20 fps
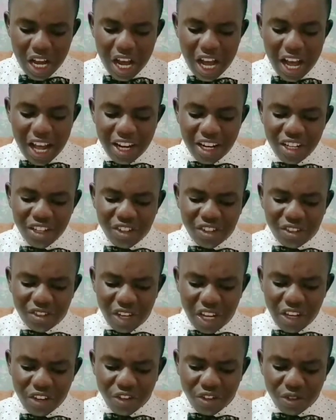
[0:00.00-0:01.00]
And he
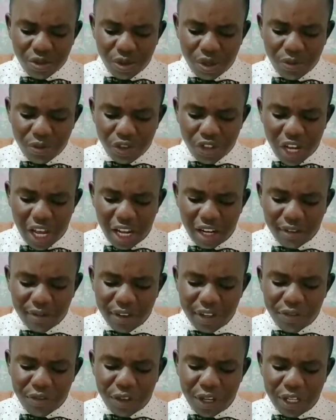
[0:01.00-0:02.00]
says to himself,
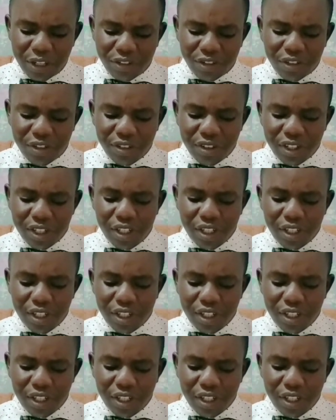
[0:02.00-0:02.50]
he thinks,